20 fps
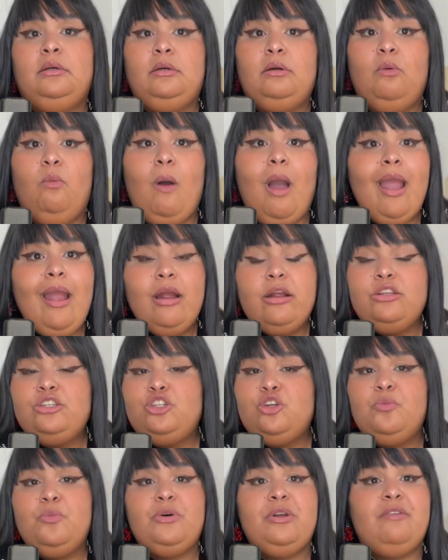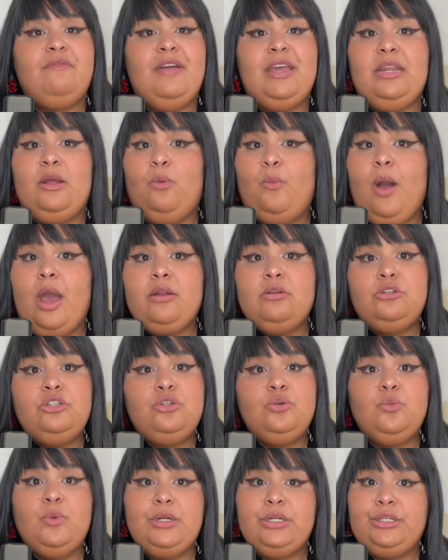Why aren't you motivated? Why don't
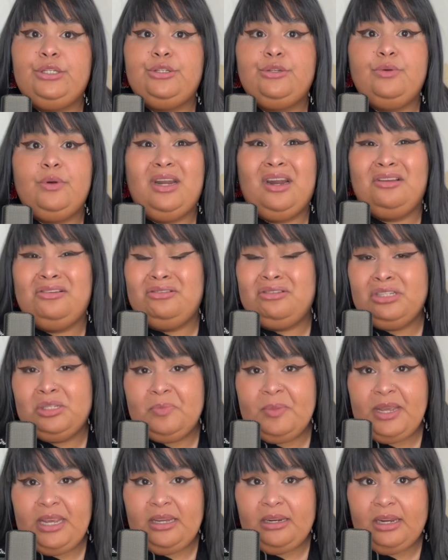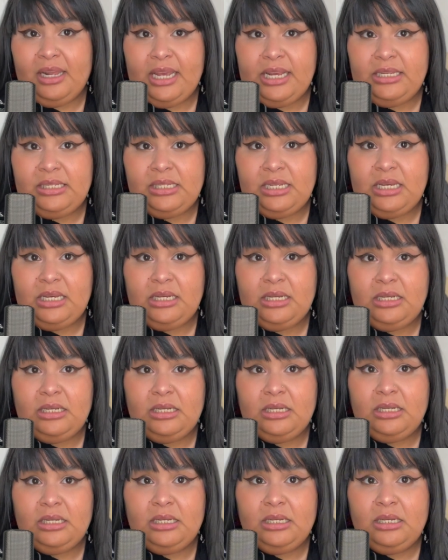you want to do it? Are you just being lazy?
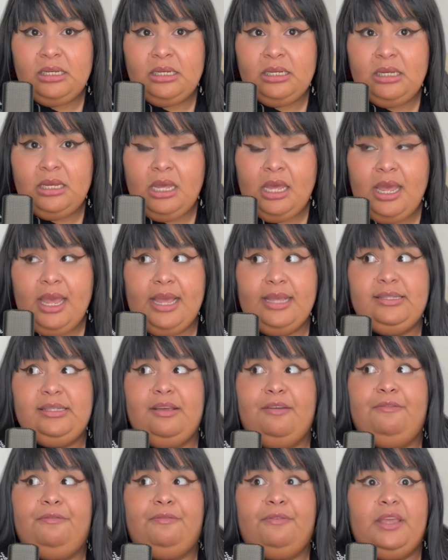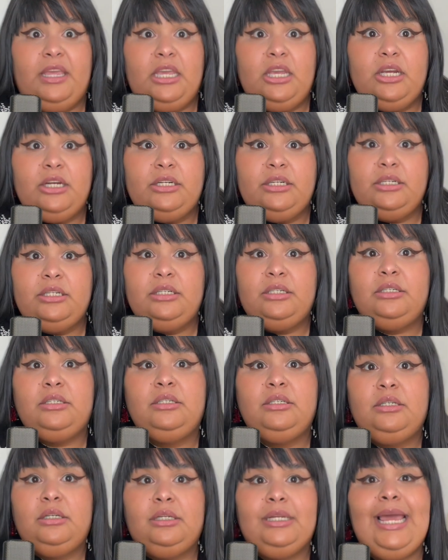Is it fear?
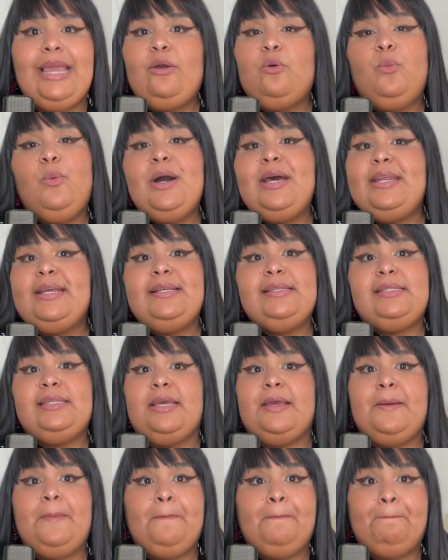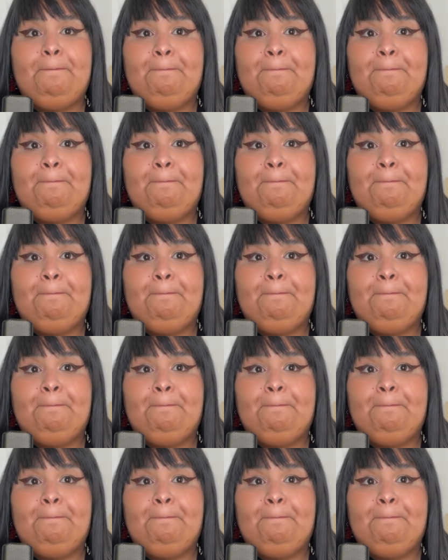Like, what is it?